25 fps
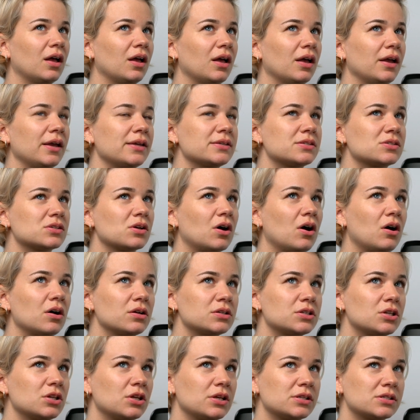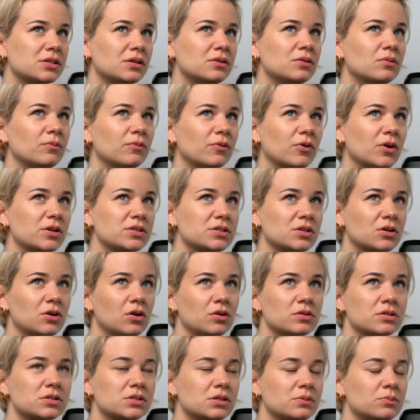It's hard to it's a
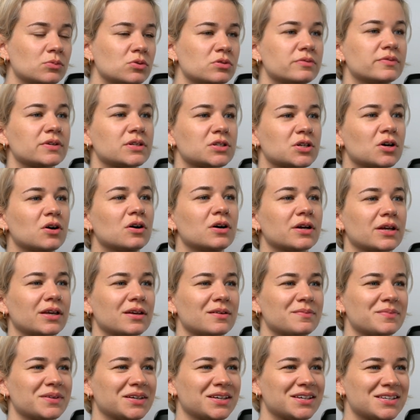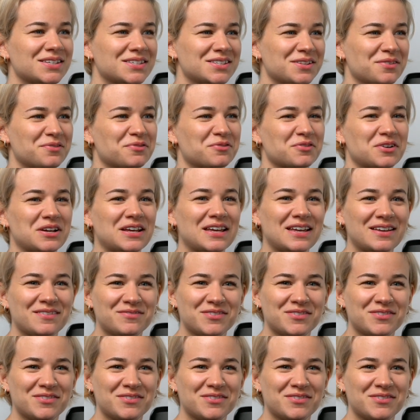constant moving target because the free